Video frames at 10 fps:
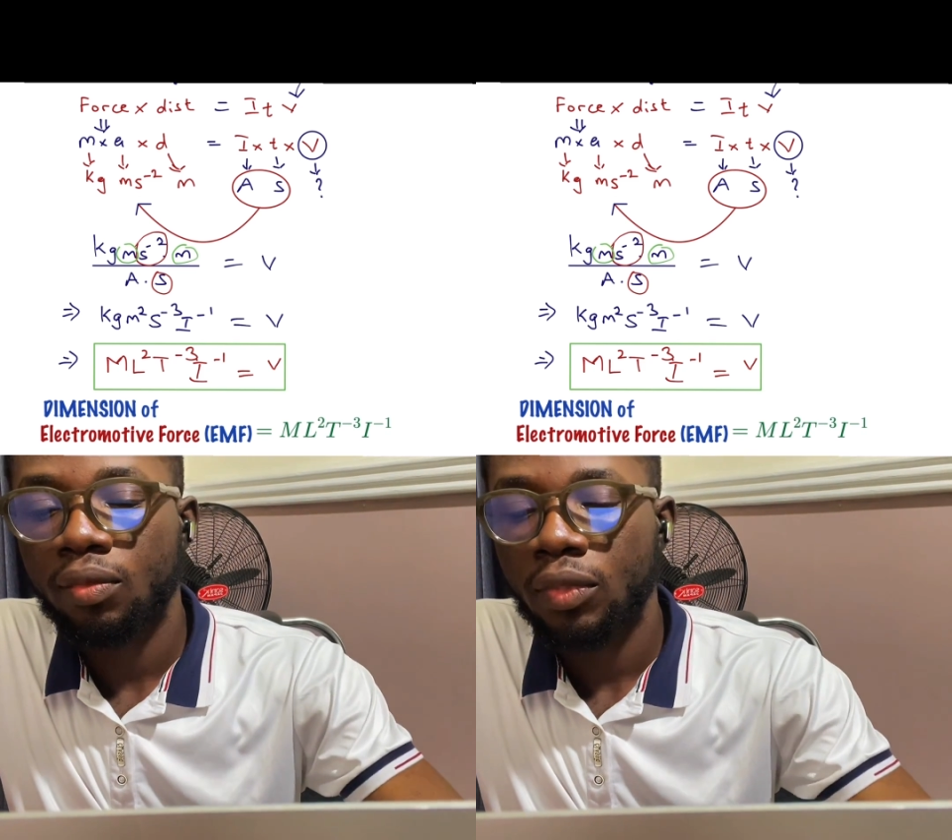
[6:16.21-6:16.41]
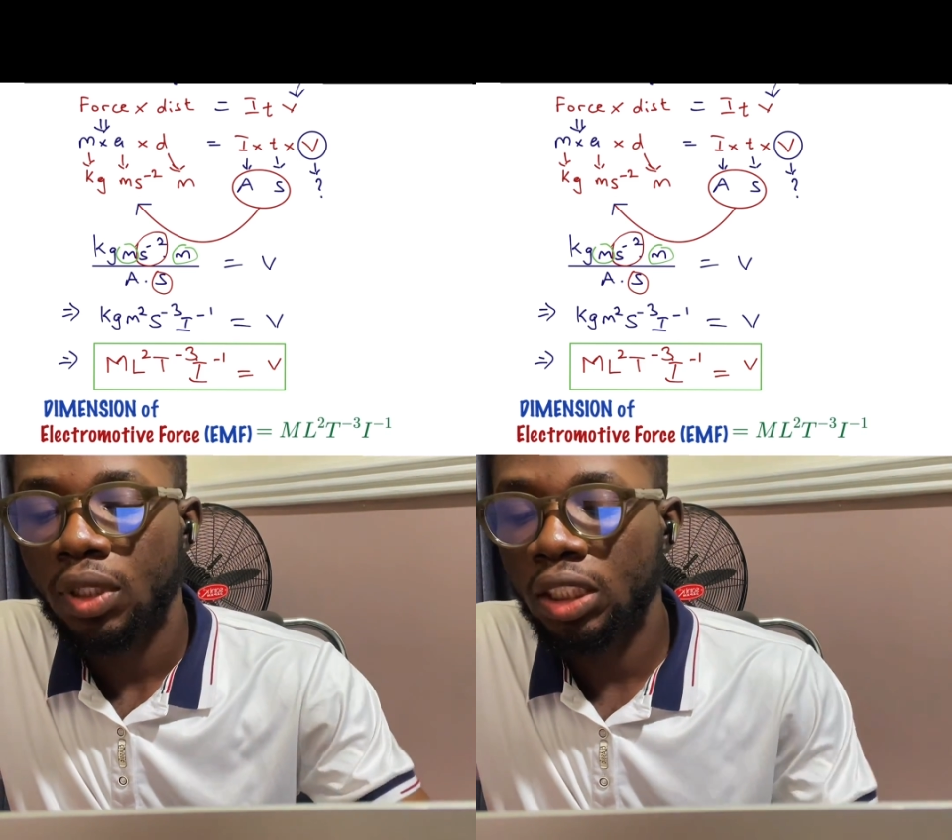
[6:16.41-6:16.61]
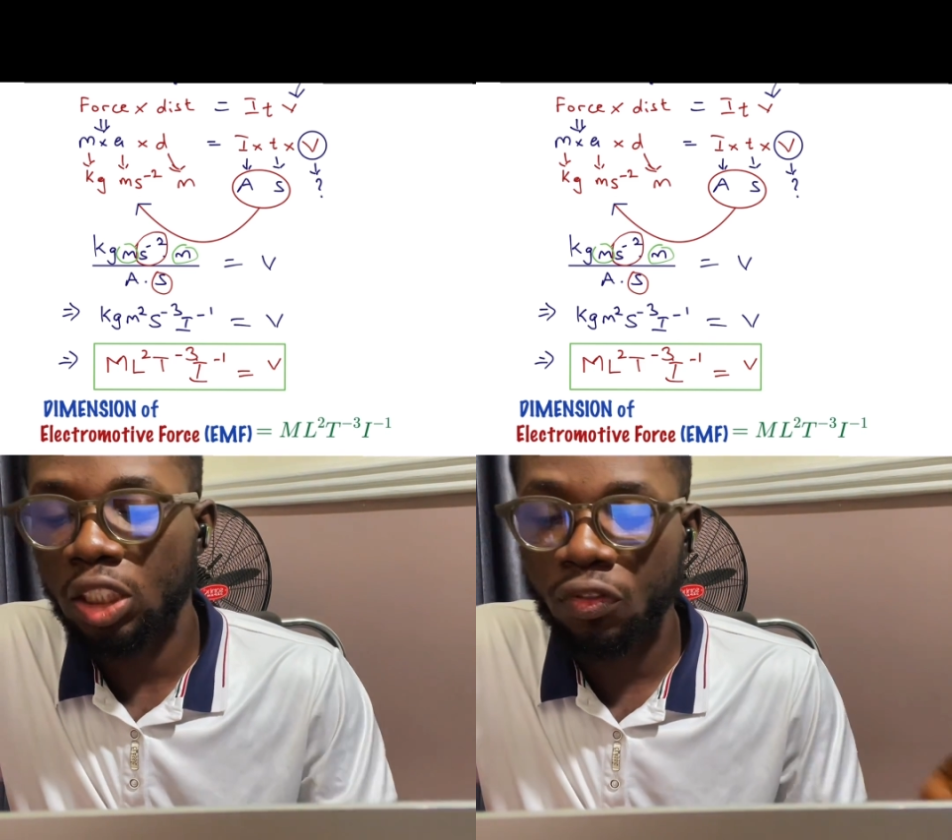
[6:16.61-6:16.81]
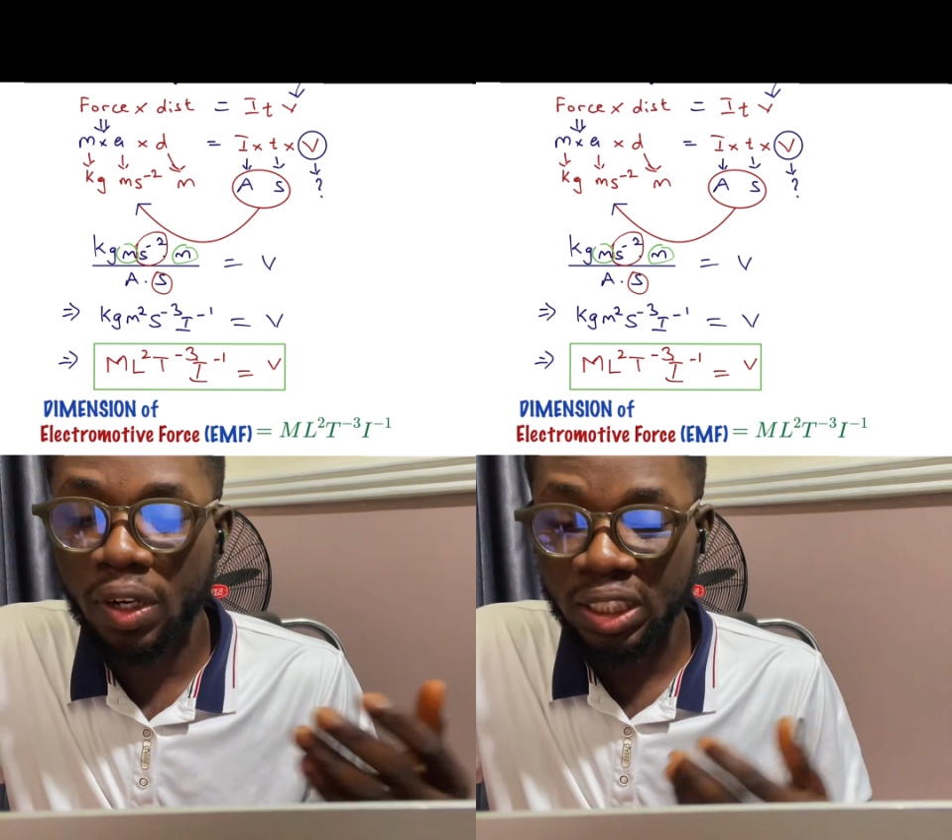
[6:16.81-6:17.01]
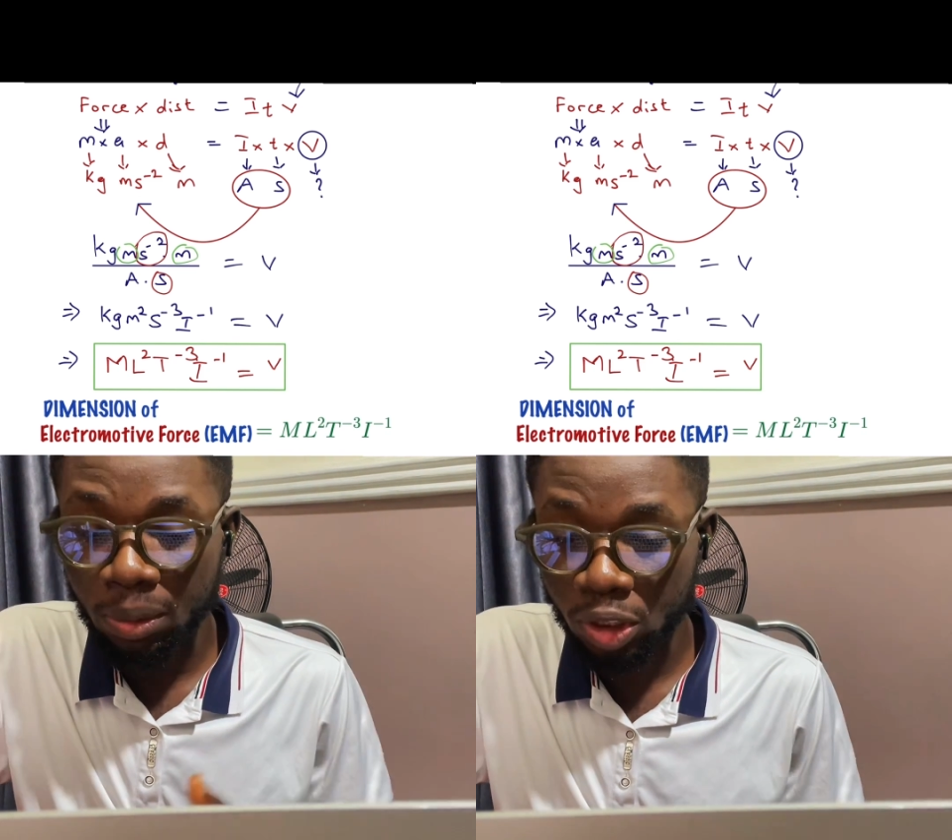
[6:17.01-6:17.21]
That's how you
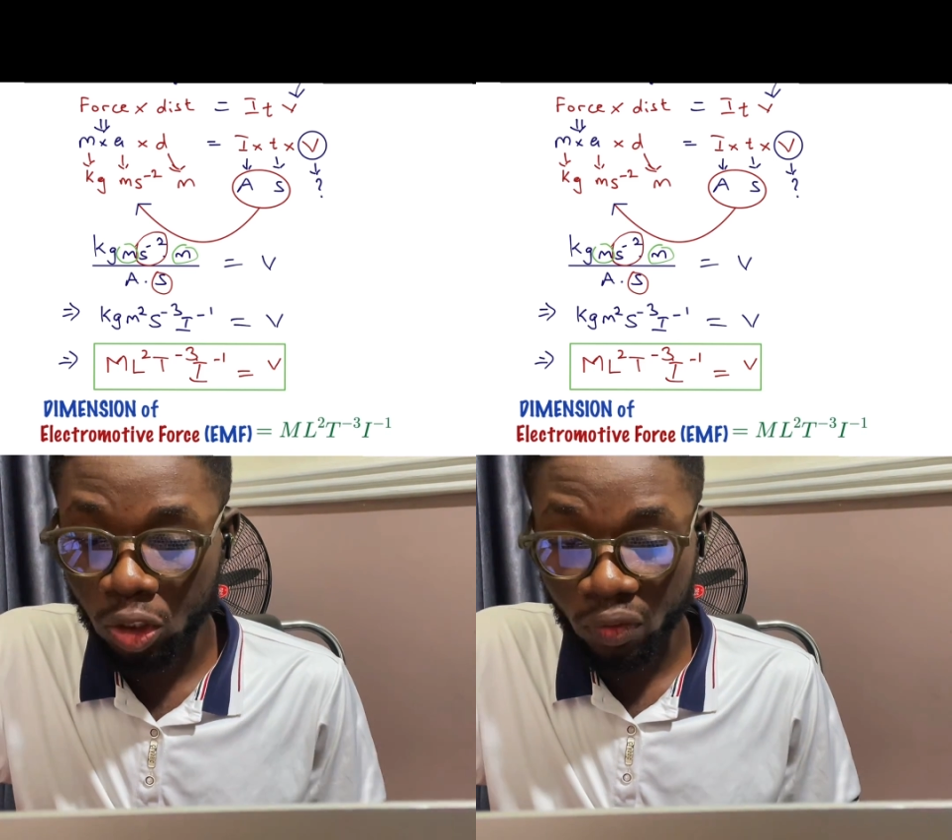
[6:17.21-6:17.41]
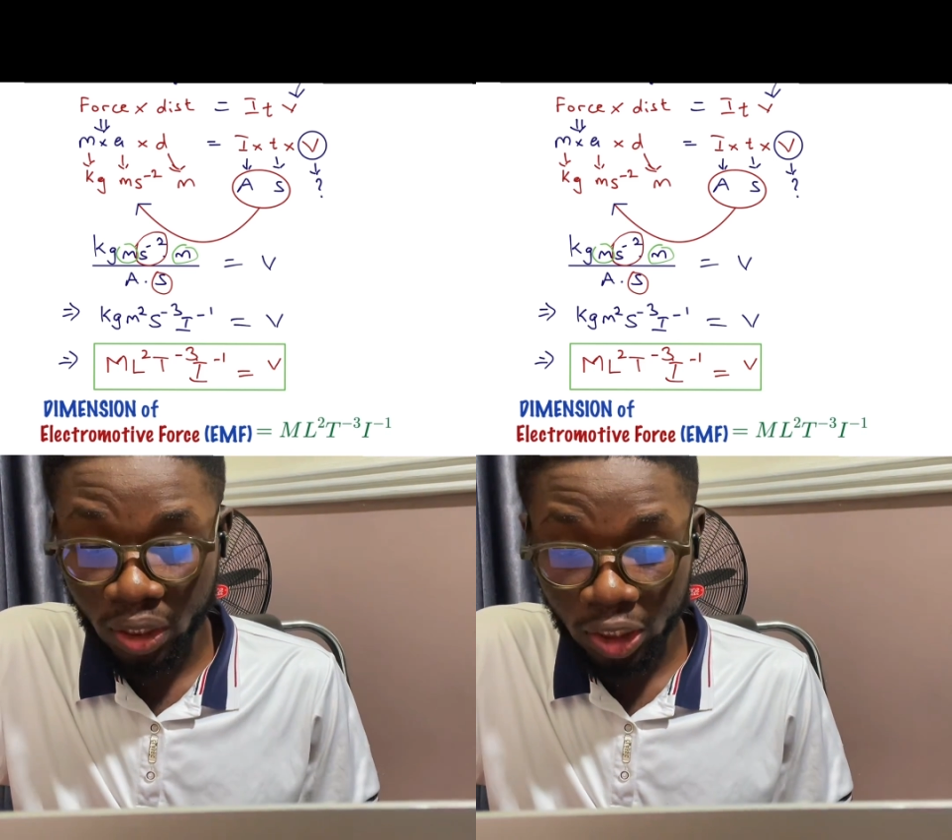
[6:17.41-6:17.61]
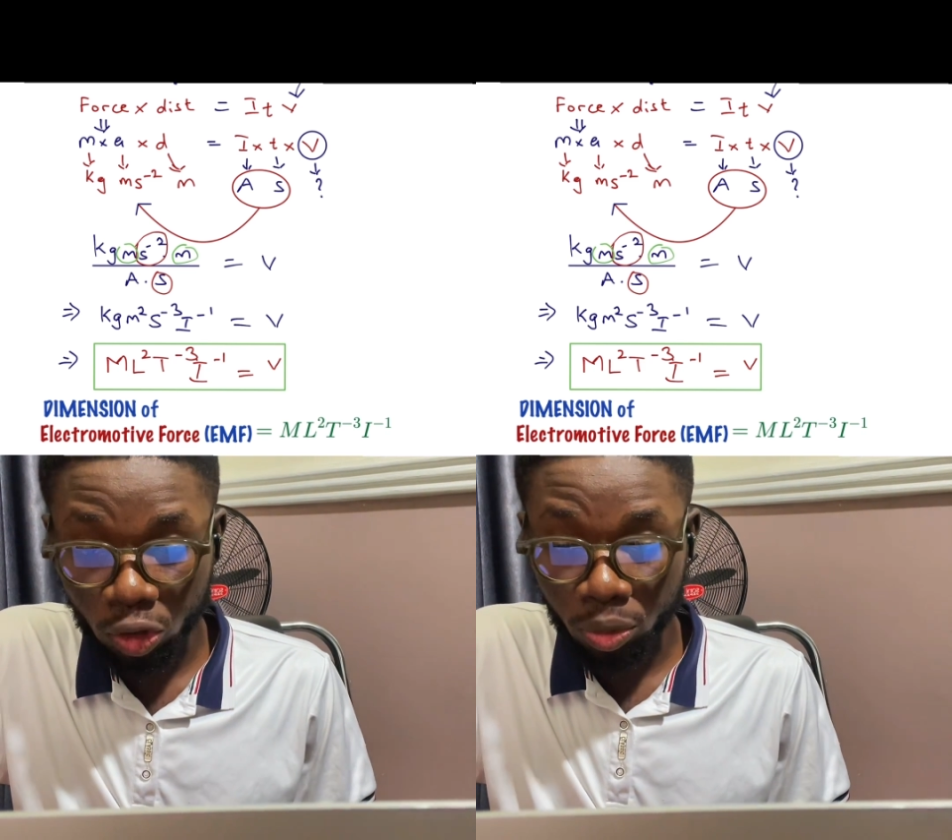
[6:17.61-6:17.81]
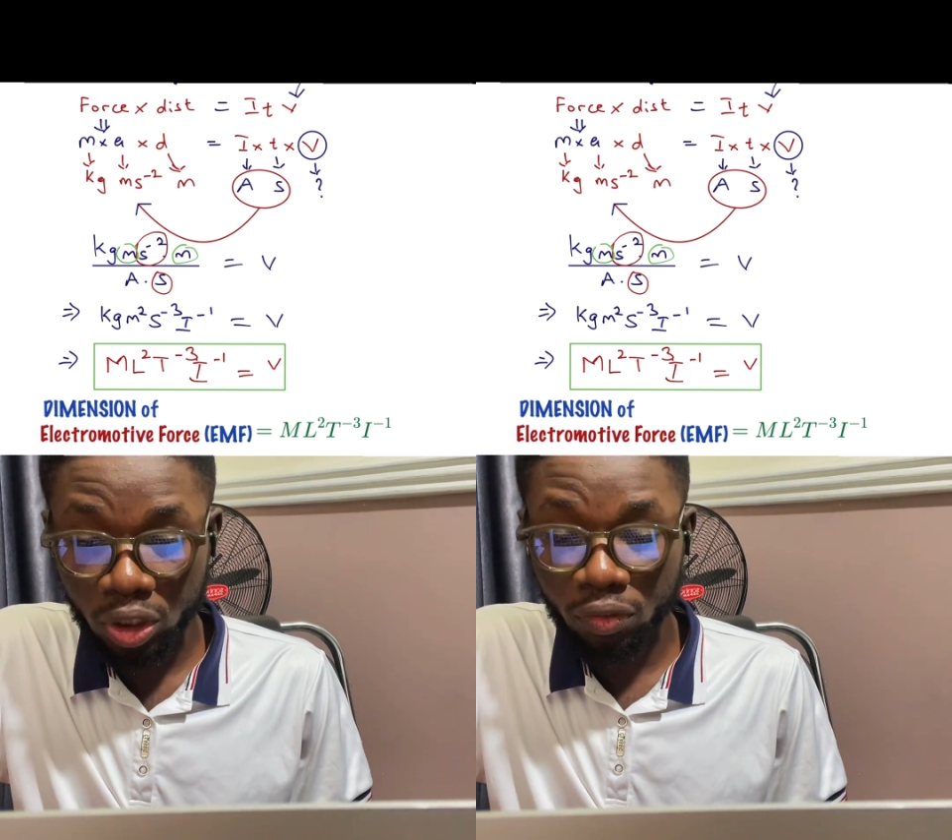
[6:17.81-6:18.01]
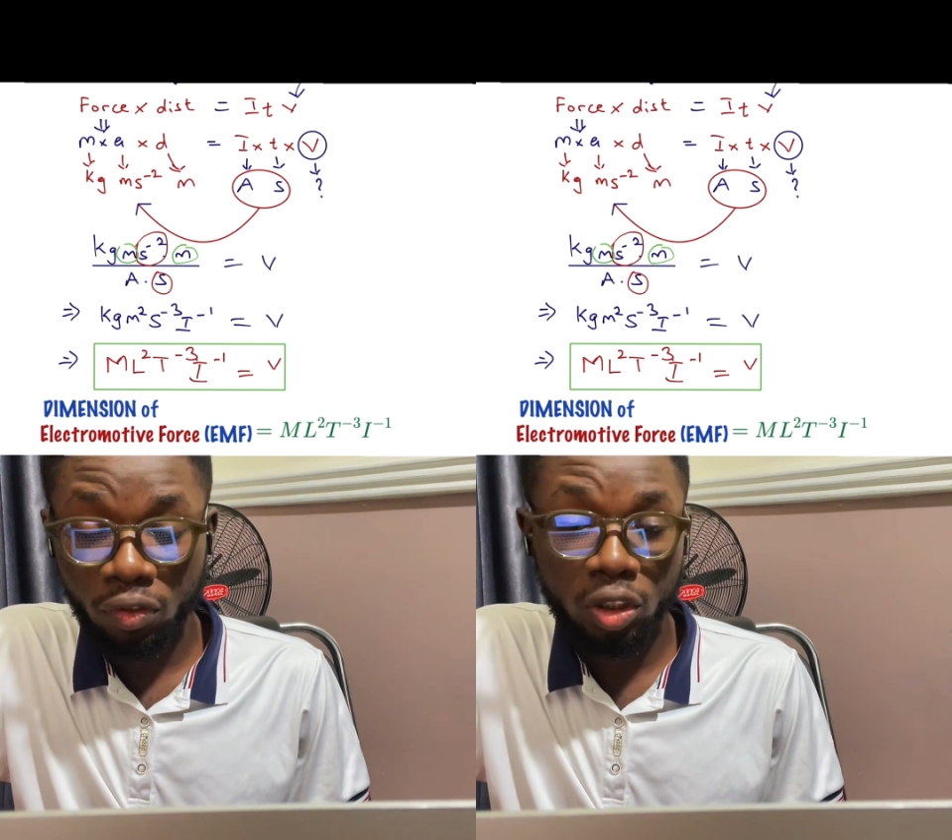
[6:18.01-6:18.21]
find dimension of
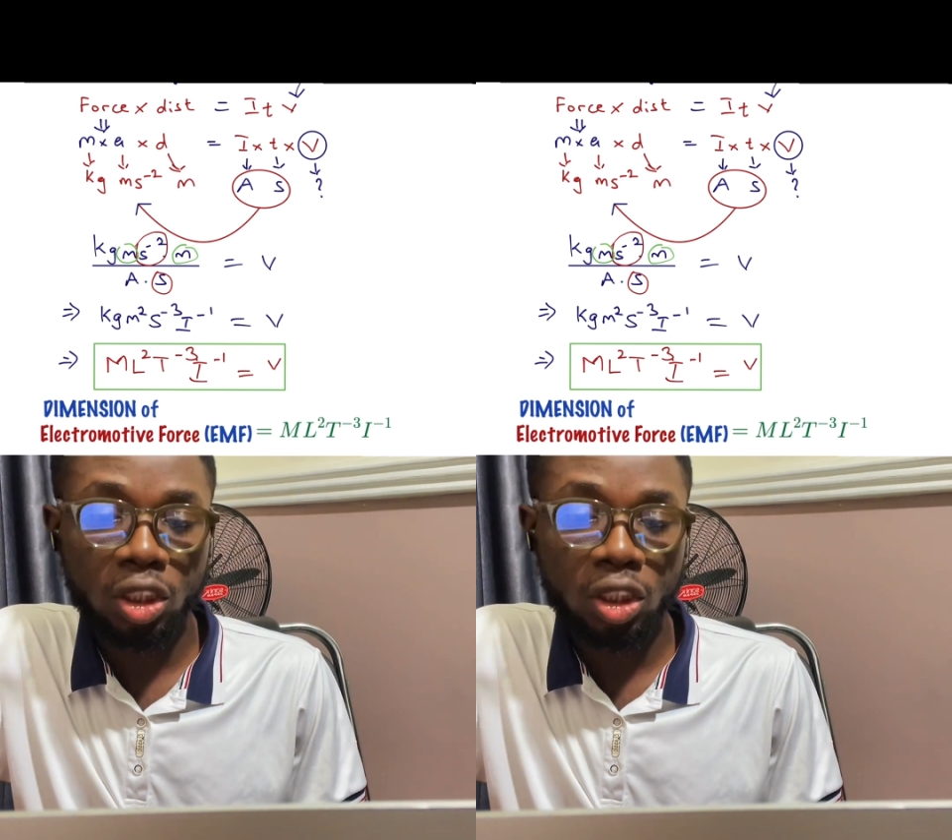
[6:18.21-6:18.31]
electromotive force.